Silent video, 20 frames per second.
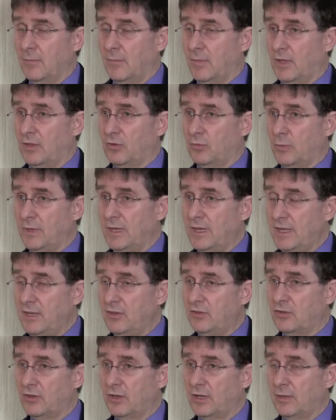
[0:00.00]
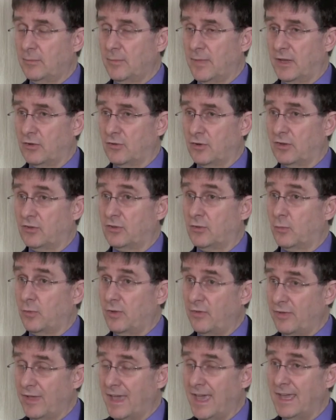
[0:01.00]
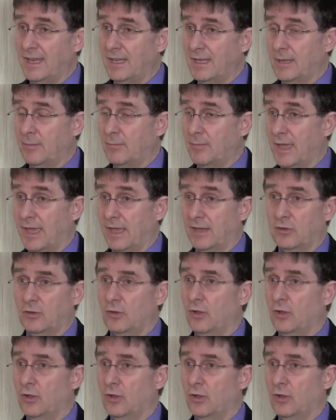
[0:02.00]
because we need solid metrics that we've had an impact,